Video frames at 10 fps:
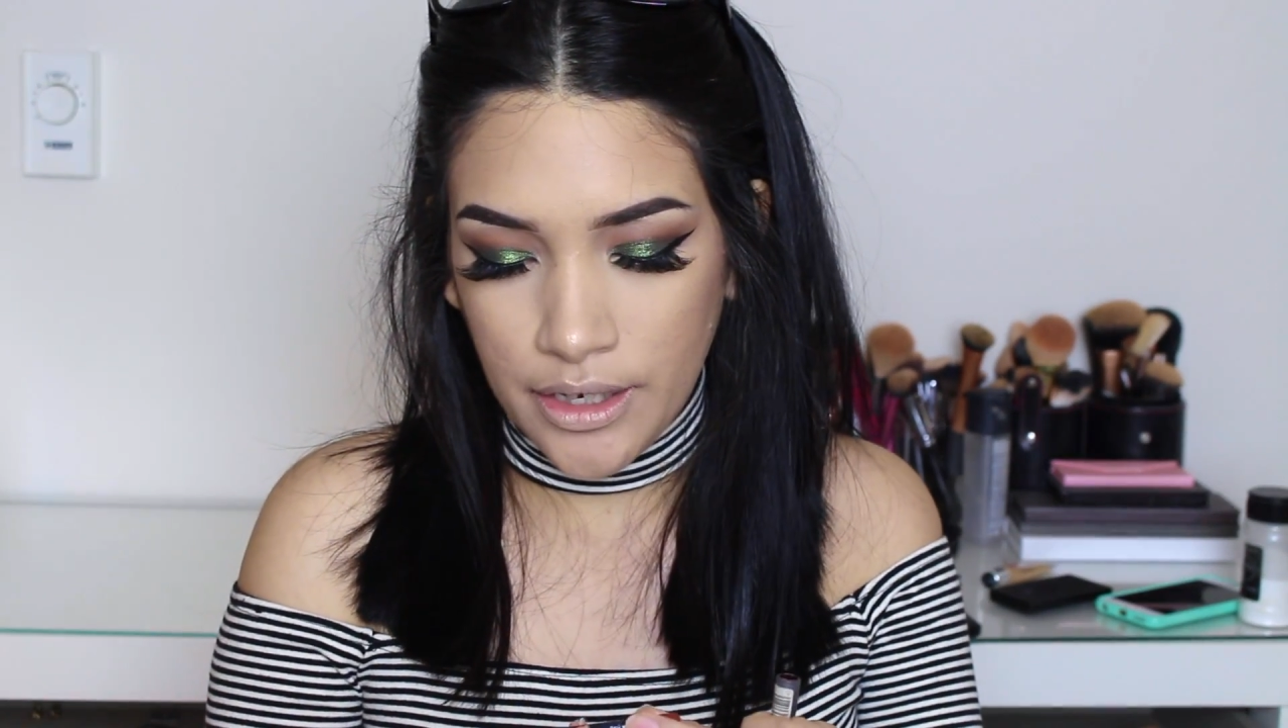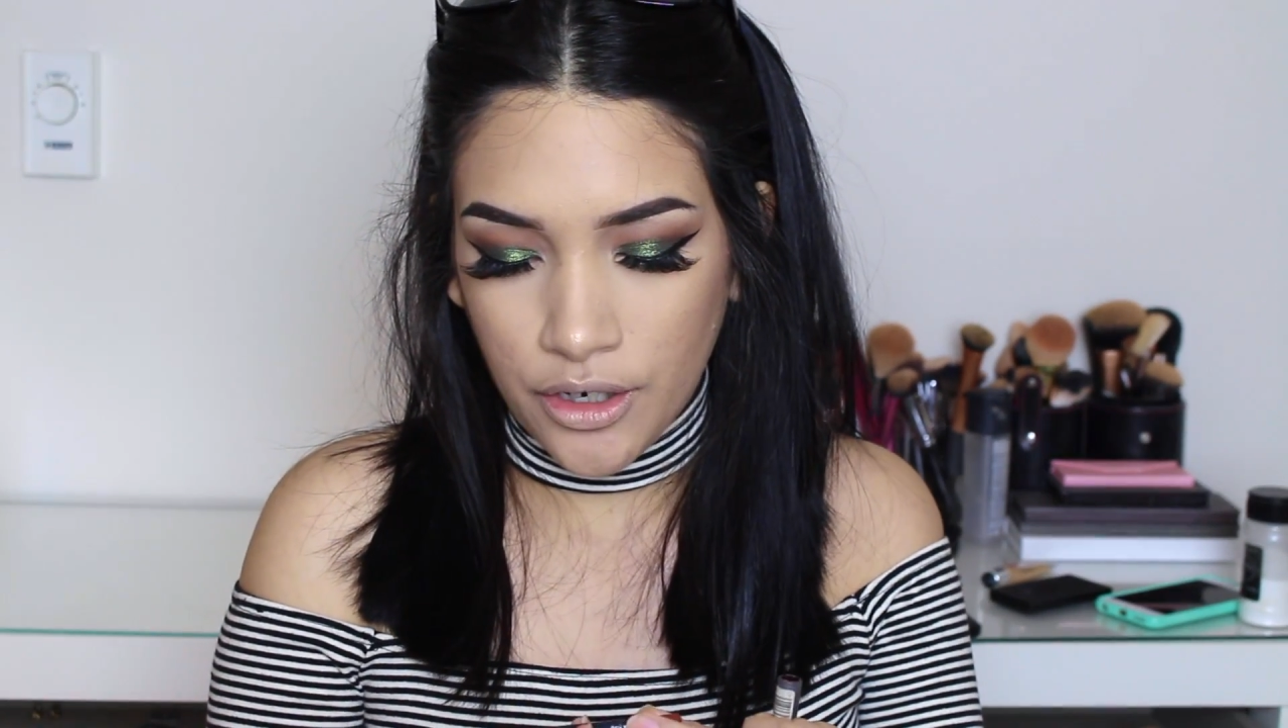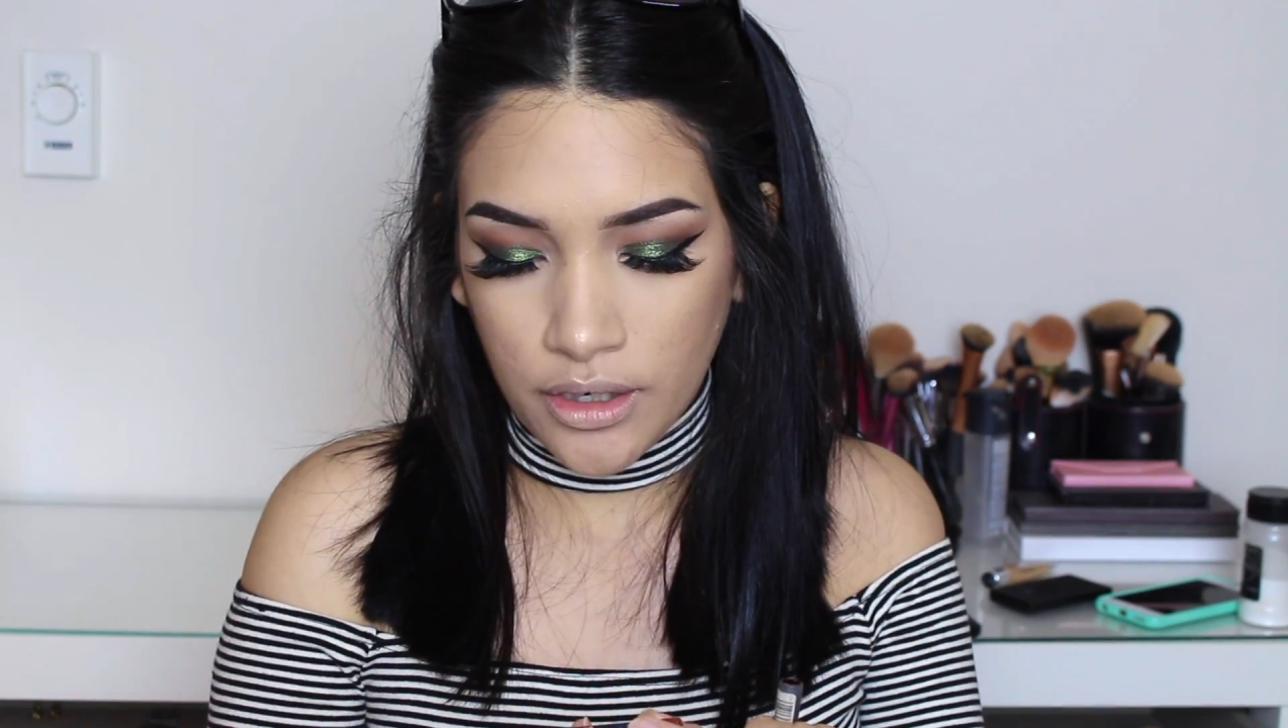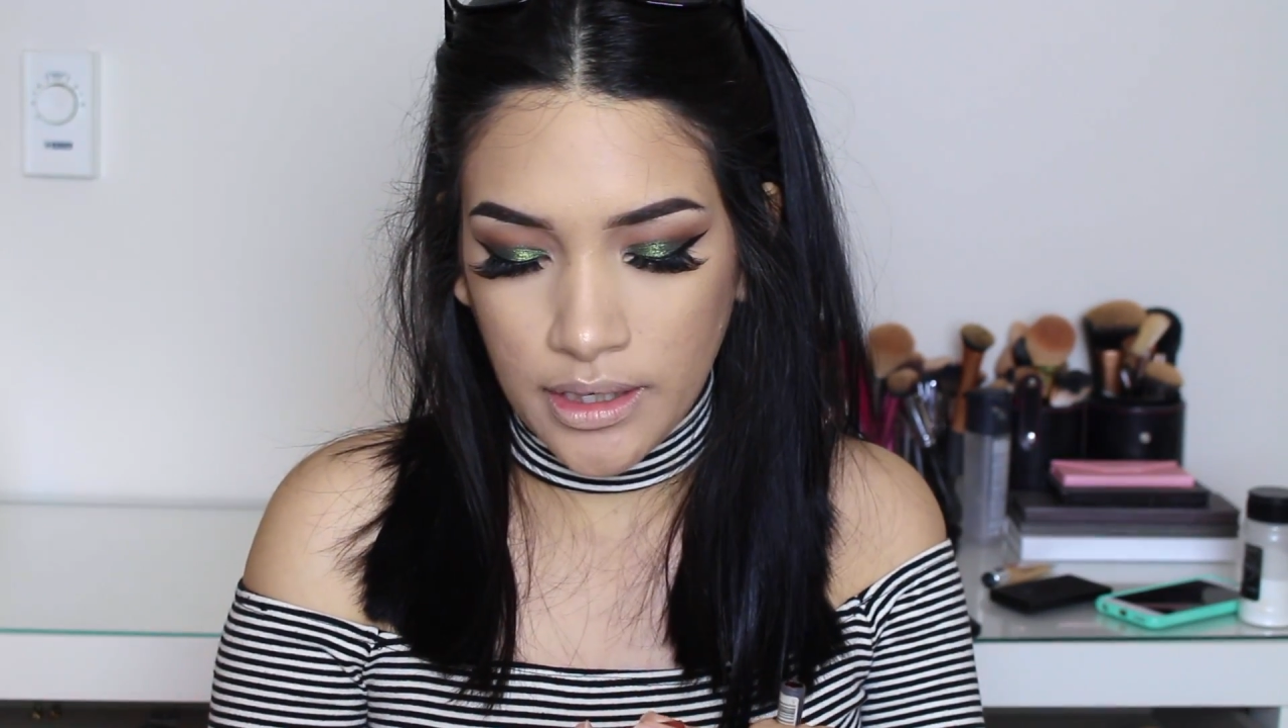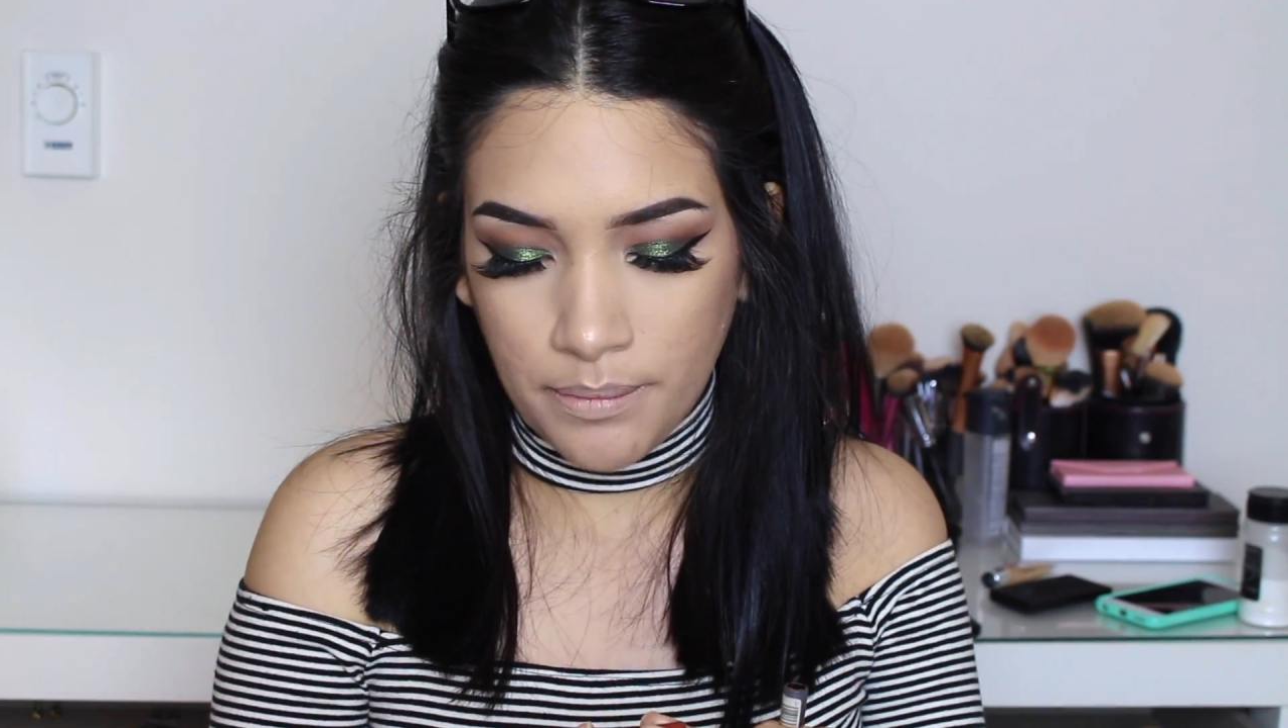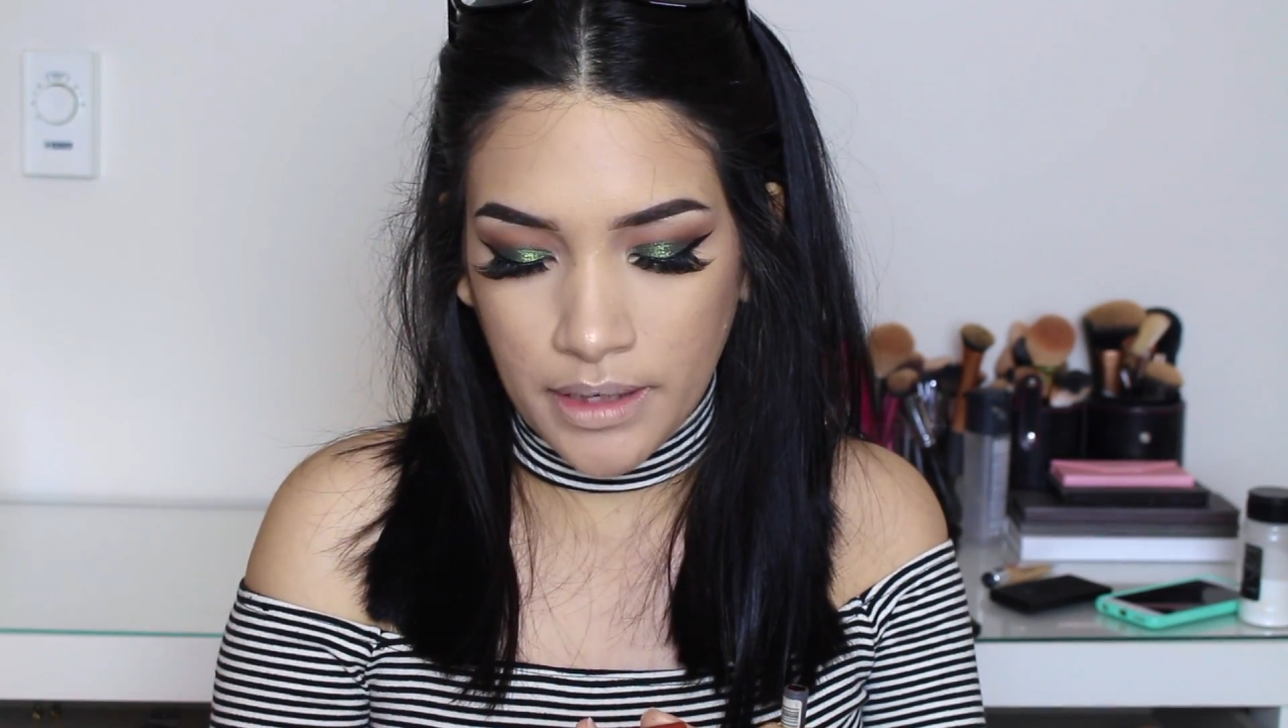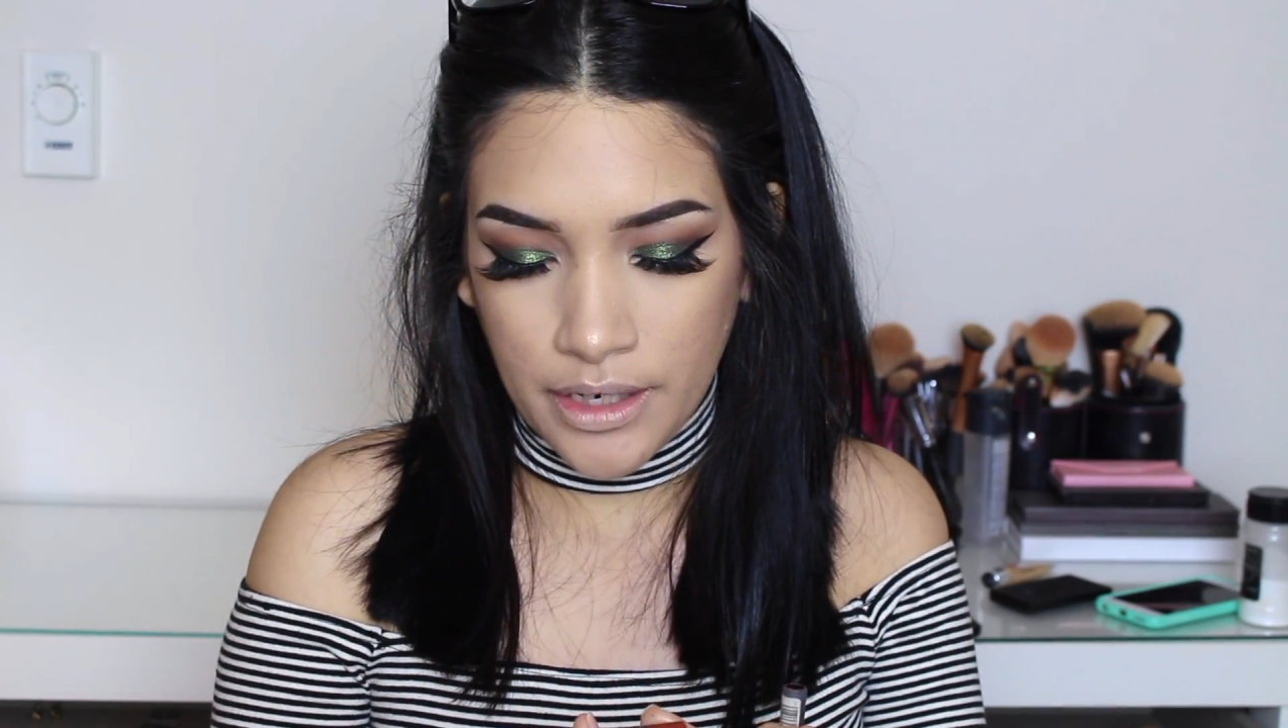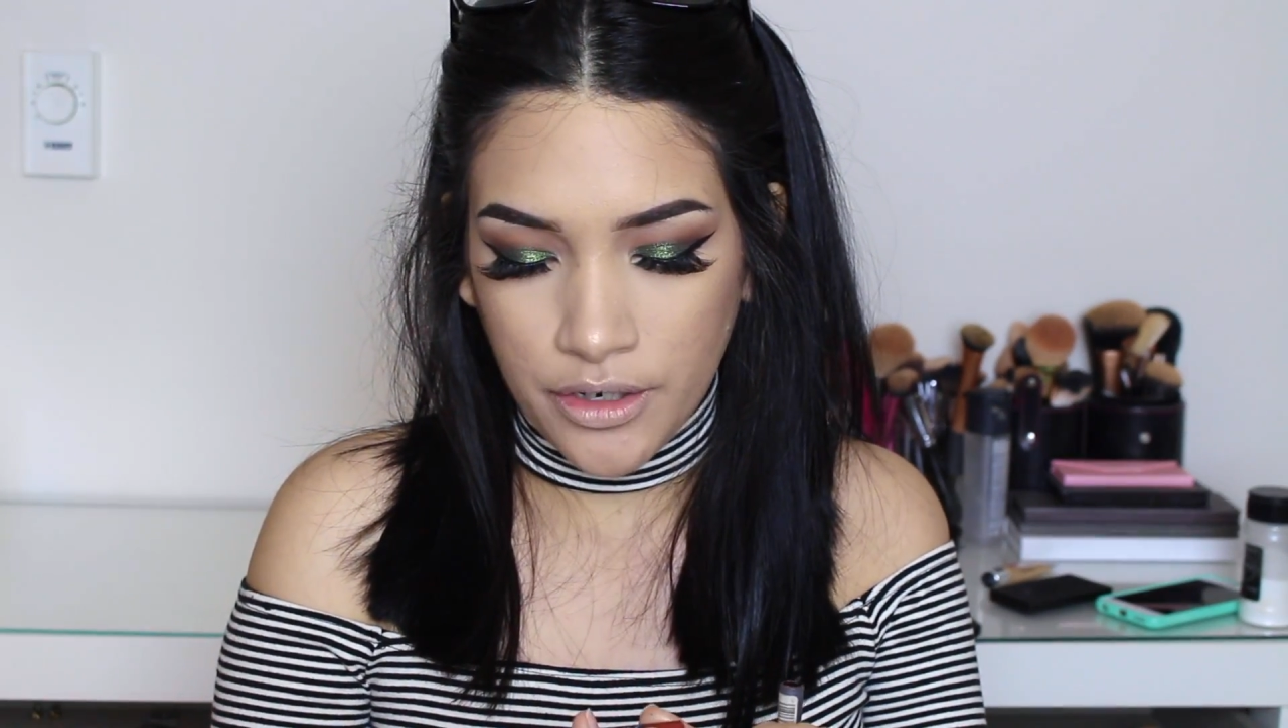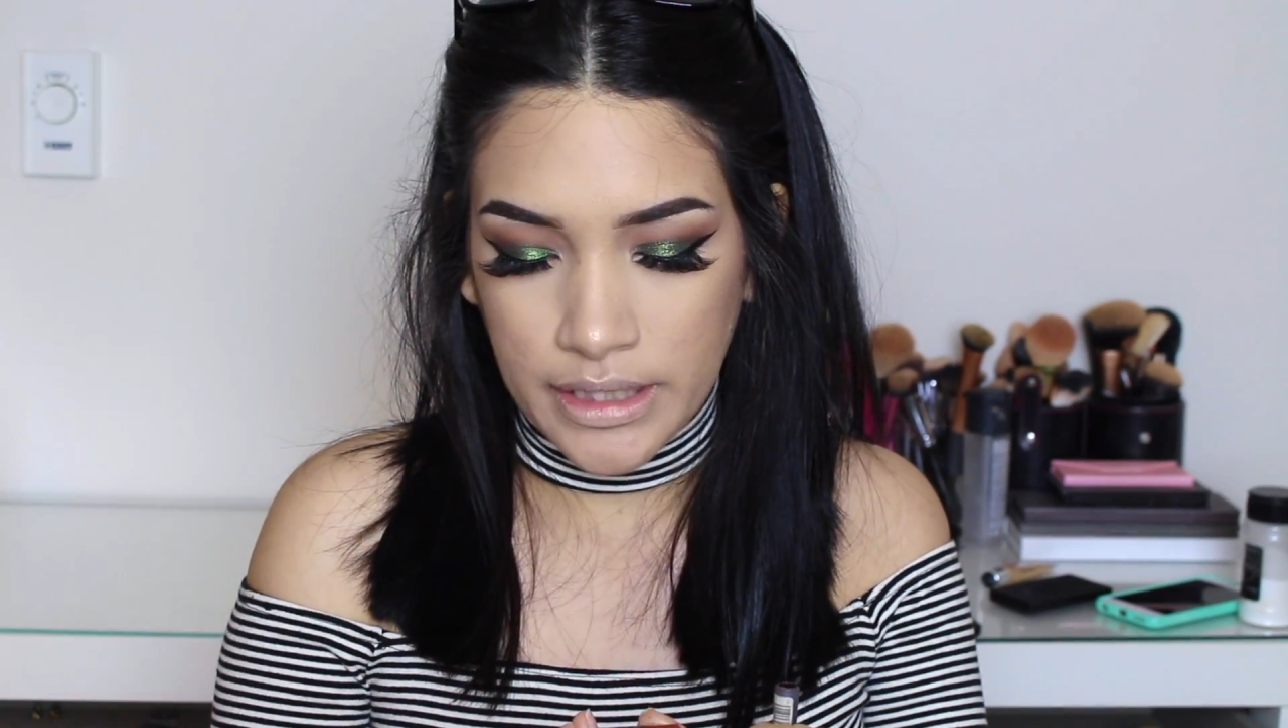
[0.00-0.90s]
Girl lip liner